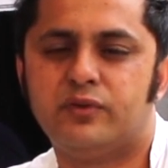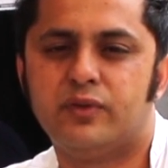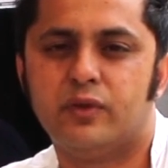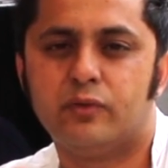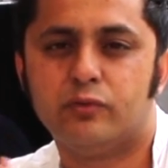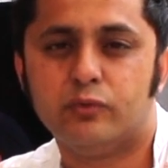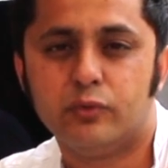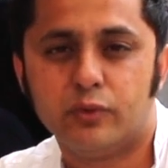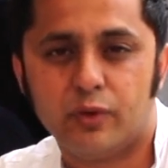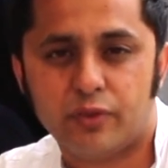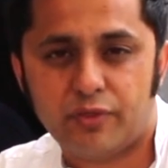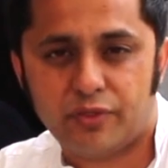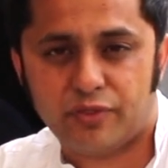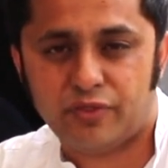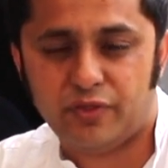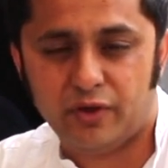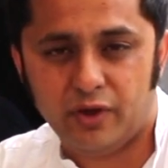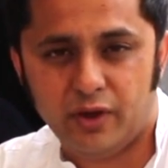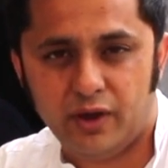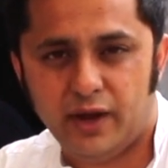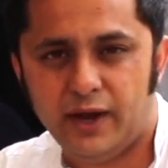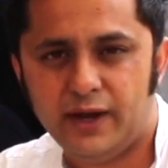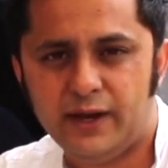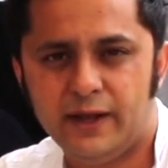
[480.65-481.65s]
using the rule of
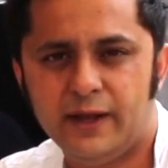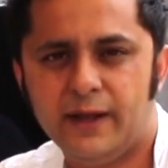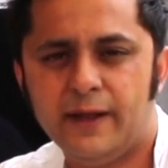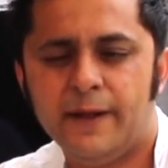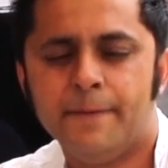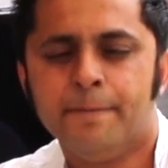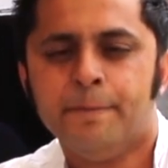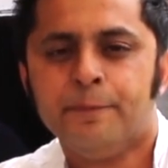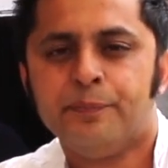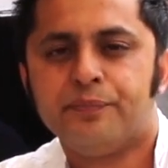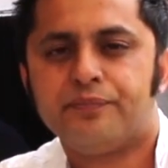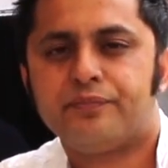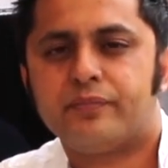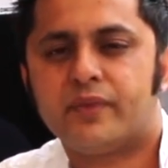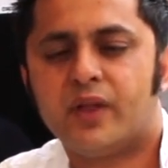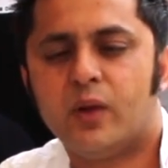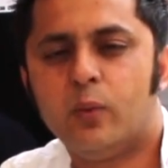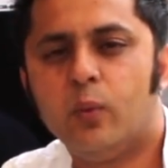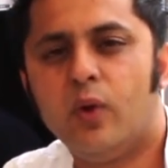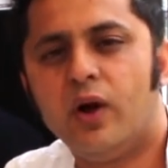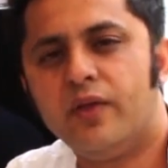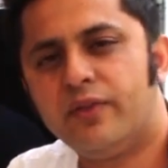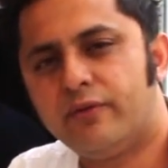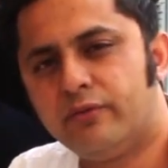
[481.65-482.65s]
third.
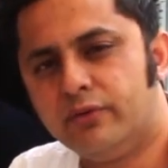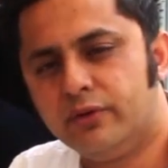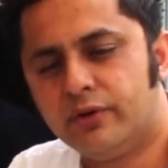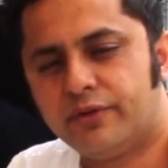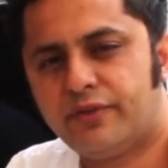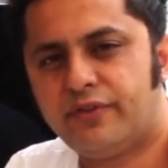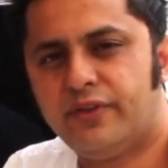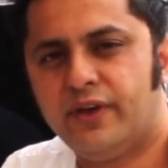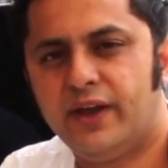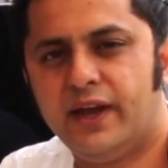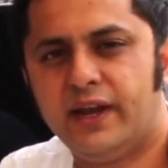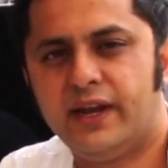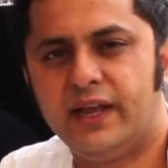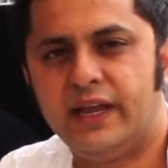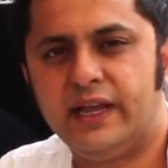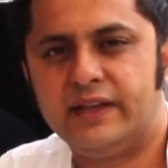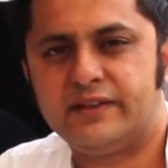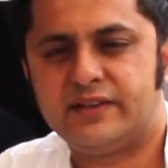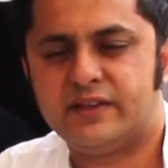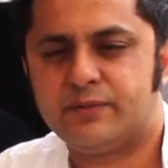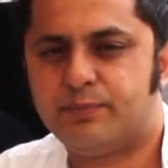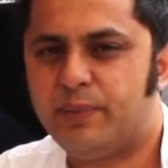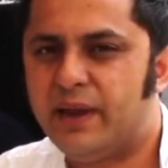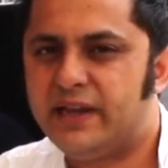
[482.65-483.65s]
And what the rule of third
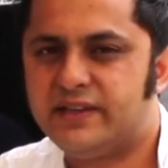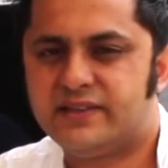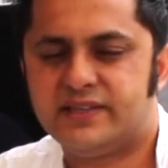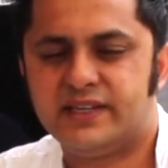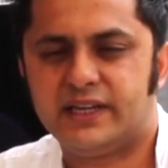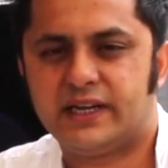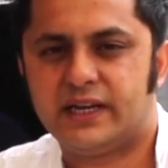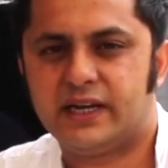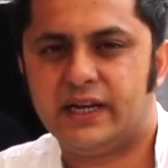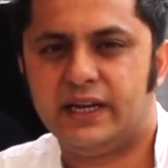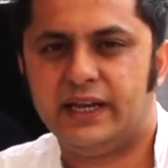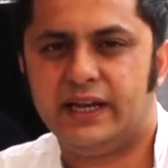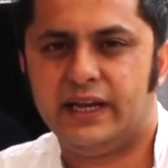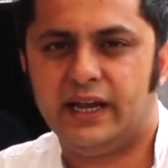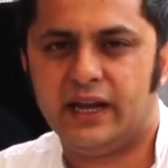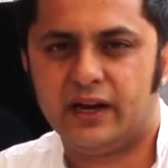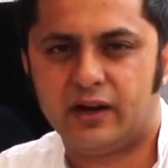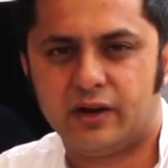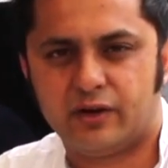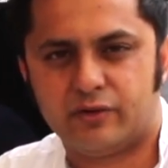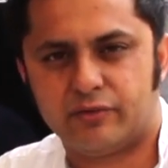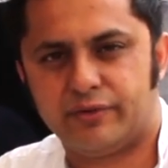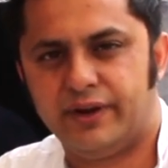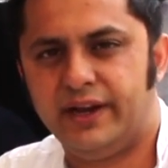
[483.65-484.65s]
is basically
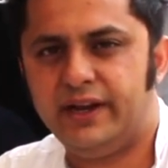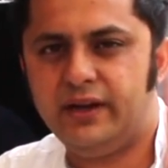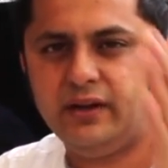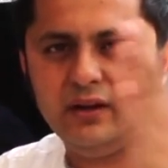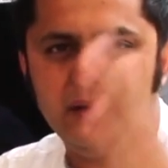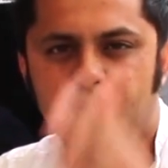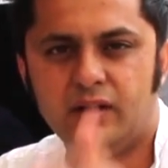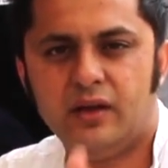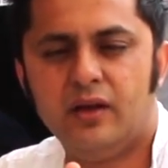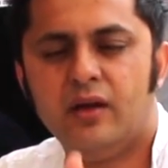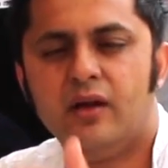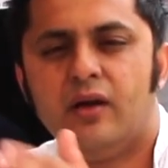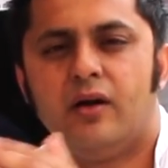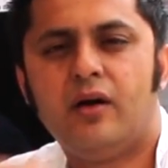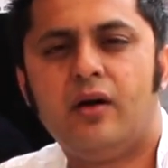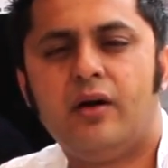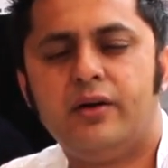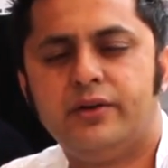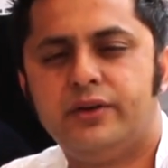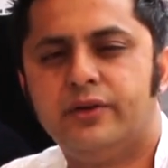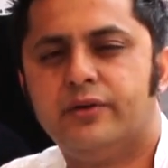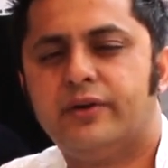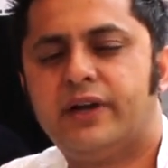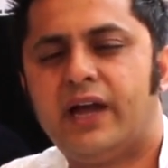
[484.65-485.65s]
a grid
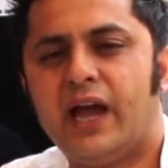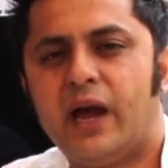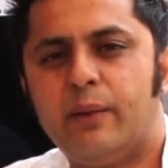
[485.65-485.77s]
on your